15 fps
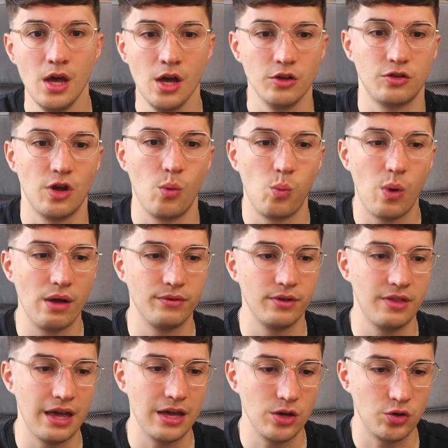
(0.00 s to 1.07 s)
So whether
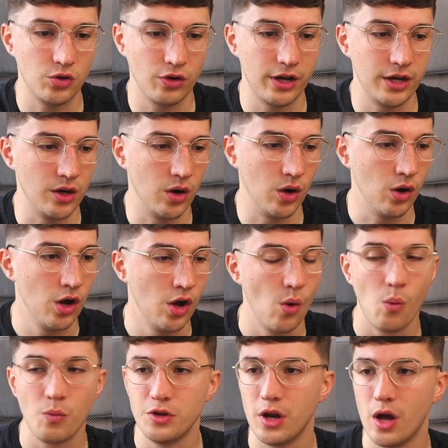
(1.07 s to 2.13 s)
they agree or,
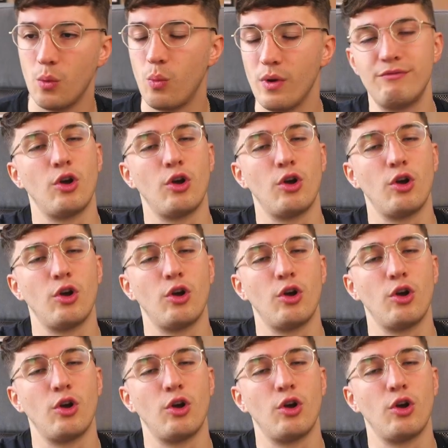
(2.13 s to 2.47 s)
we've